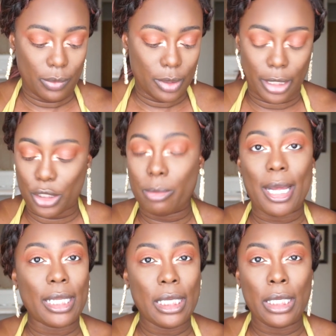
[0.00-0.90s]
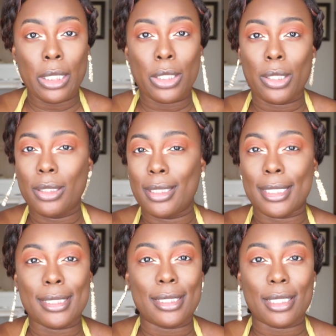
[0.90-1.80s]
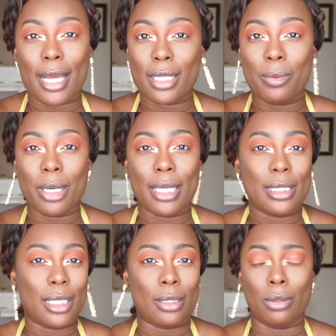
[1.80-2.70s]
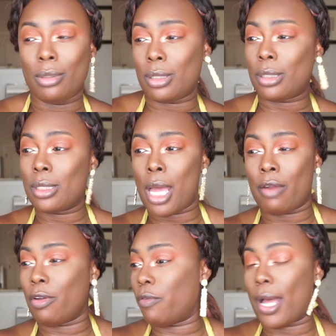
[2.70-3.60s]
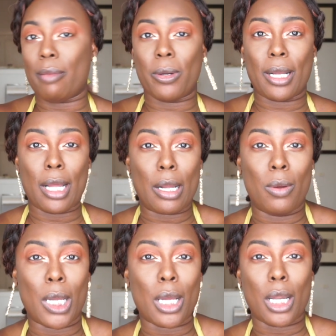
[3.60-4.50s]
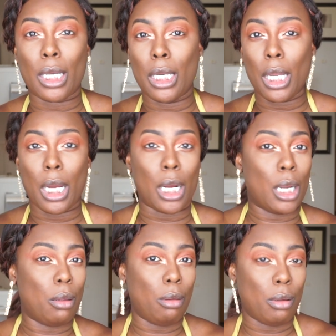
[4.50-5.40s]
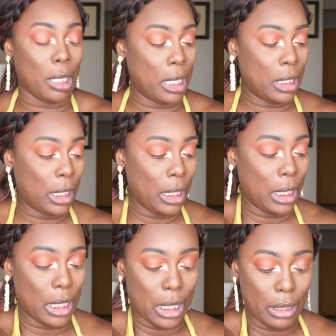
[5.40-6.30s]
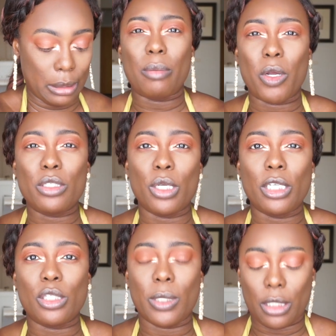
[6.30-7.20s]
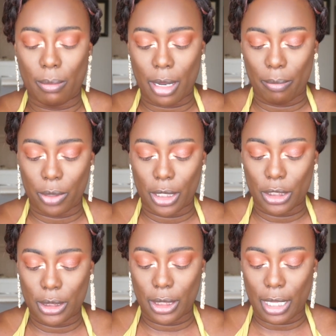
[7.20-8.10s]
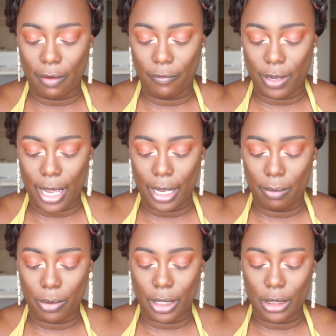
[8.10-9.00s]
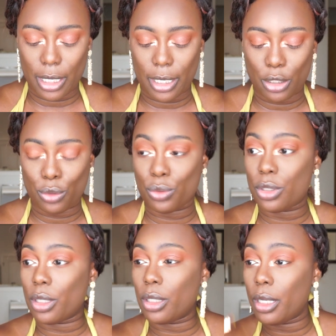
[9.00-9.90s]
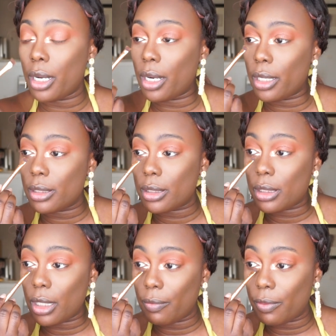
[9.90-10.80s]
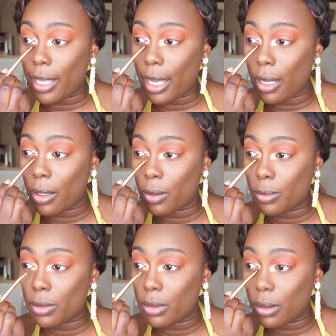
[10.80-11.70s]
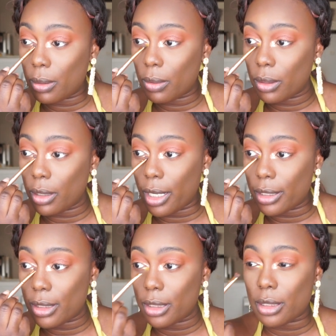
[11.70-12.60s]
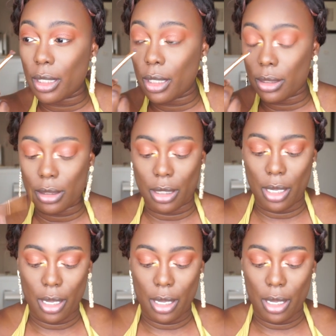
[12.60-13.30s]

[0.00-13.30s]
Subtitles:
let your body heal, and that's exactly what I did. Oh, this is kind of a vibe what I got going on here. Oh, I kind of like it. I'm also going to switch up my brush to that flathead brush that I used earlier and see if that helps. Yes, it does.